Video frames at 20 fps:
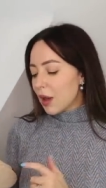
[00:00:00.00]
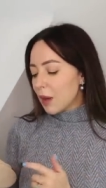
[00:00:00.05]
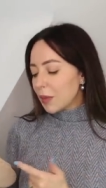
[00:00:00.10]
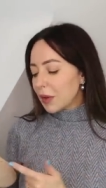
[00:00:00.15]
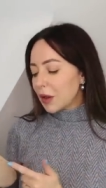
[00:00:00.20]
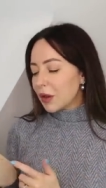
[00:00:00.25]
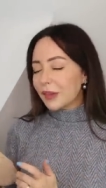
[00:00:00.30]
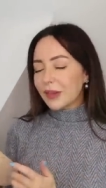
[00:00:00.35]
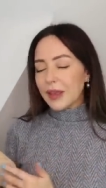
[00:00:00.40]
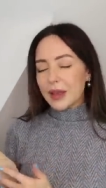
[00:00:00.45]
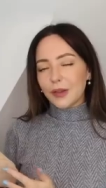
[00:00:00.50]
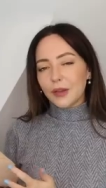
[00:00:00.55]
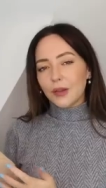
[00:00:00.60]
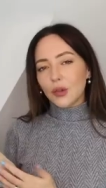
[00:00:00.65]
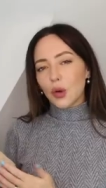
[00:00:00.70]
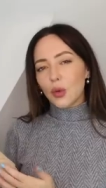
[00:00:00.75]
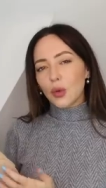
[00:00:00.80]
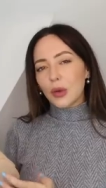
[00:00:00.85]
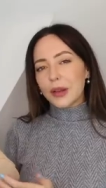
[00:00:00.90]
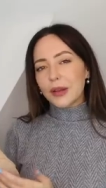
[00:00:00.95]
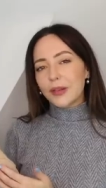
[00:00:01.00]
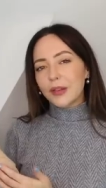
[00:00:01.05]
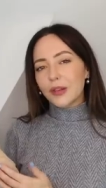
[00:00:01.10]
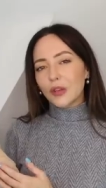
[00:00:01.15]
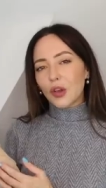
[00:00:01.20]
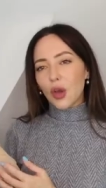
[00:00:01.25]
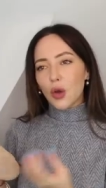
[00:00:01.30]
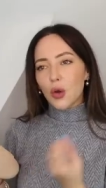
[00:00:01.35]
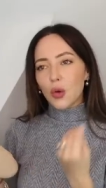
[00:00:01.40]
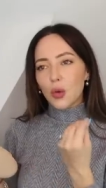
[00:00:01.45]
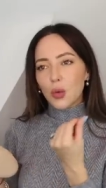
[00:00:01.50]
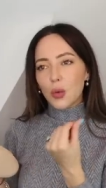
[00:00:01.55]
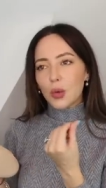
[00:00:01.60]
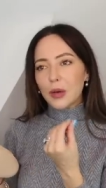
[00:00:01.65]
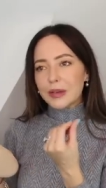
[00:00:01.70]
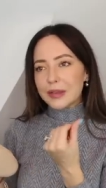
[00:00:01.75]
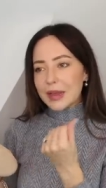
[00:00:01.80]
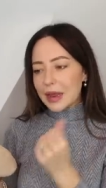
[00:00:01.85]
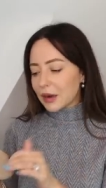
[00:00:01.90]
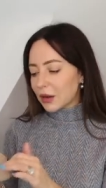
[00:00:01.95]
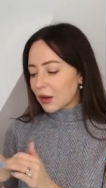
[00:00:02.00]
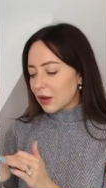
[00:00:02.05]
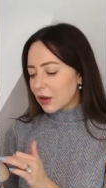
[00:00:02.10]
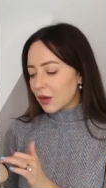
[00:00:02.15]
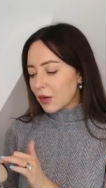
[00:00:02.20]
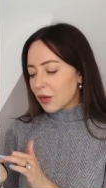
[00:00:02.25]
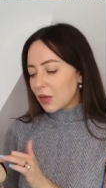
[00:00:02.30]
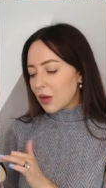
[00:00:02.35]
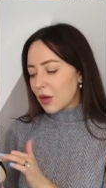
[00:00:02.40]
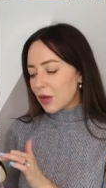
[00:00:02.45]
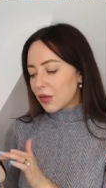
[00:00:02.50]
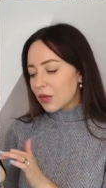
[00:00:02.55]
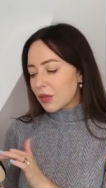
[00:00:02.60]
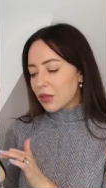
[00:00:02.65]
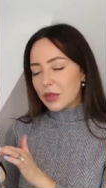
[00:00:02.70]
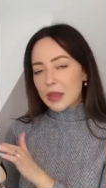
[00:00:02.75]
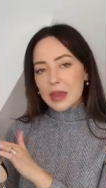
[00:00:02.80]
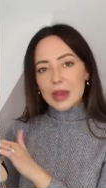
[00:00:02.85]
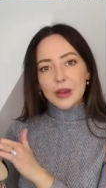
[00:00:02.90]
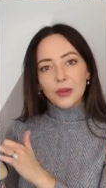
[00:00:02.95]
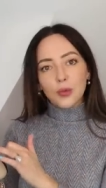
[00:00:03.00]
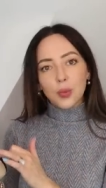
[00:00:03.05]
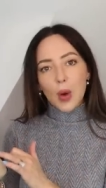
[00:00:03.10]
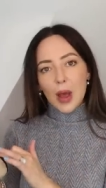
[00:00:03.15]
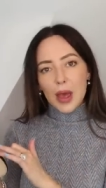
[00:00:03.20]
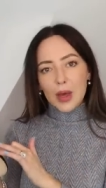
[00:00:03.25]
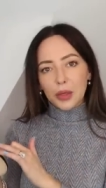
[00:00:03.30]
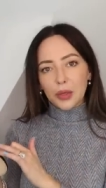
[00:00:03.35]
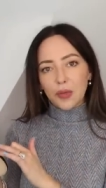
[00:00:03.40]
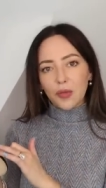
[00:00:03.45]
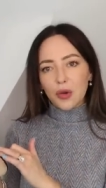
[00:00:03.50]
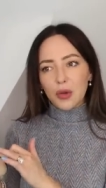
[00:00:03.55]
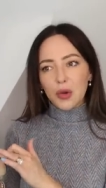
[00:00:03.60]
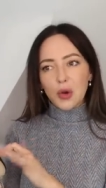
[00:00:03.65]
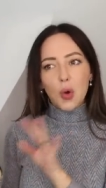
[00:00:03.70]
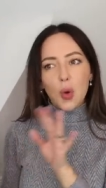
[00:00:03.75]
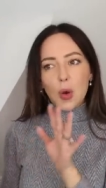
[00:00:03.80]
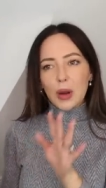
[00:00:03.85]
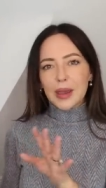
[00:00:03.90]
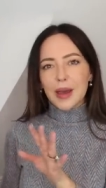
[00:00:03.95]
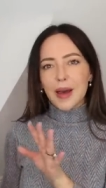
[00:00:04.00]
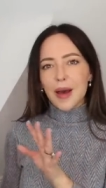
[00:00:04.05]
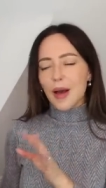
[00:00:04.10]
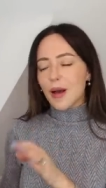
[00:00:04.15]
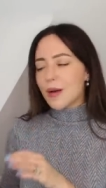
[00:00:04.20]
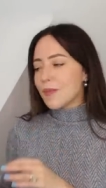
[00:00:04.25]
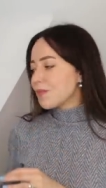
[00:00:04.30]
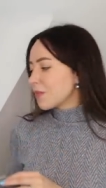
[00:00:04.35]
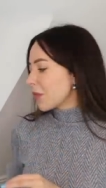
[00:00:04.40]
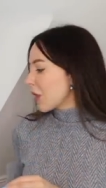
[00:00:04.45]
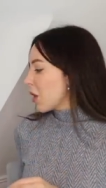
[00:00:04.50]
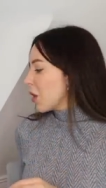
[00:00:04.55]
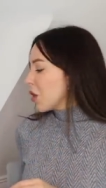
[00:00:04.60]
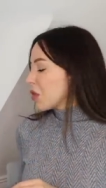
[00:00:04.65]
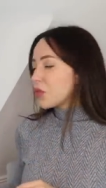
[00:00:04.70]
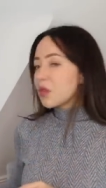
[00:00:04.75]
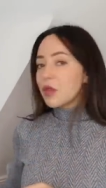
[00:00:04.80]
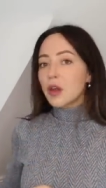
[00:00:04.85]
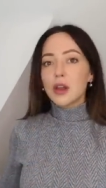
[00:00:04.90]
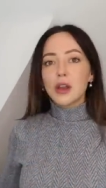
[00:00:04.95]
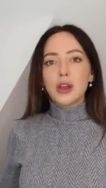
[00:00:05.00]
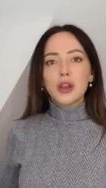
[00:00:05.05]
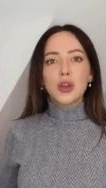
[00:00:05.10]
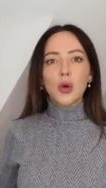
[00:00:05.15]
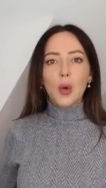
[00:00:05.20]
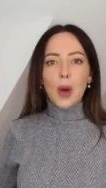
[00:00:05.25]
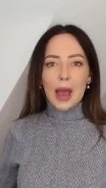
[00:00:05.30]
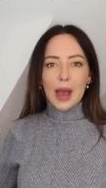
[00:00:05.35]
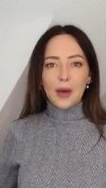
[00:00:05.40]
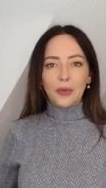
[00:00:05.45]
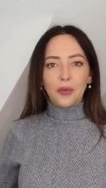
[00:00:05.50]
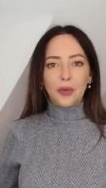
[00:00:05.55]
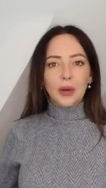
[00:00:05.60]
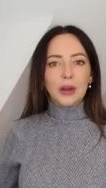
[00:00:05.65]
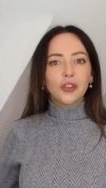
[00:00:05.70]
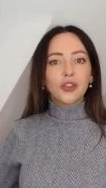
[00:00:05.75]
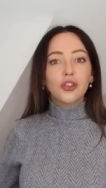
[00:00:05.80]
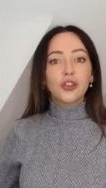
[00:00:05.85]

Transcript: because that sole is so delicate that these wear through quicker than your average